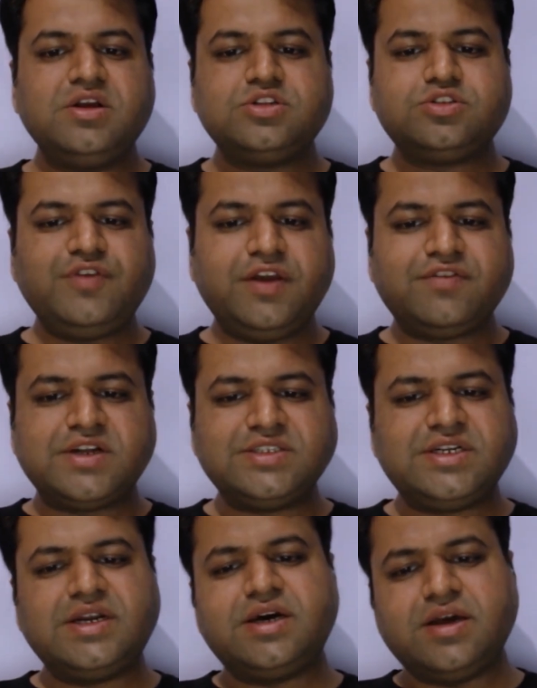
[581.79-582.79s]
So we have
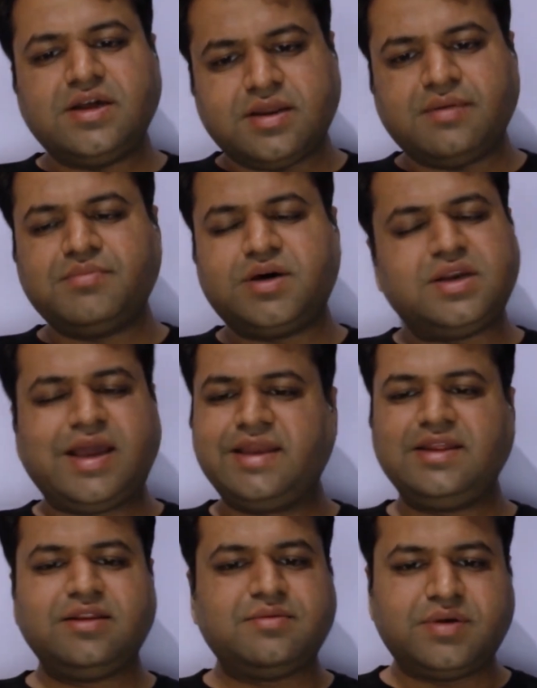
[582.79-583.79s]
considered a number,
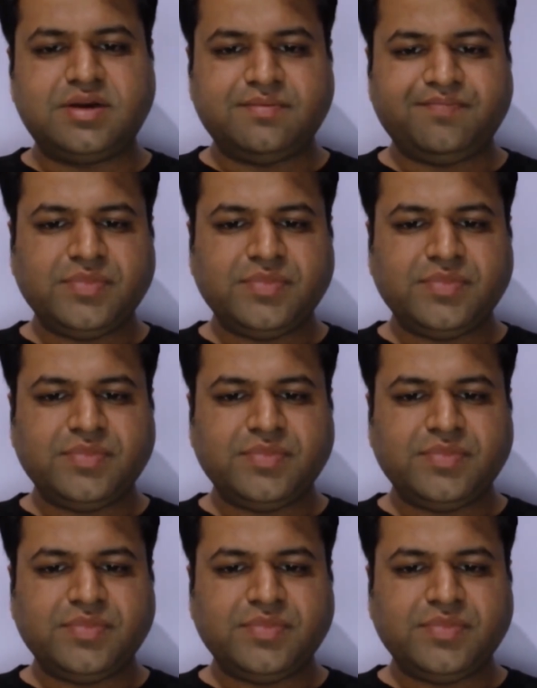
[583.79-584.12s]
any number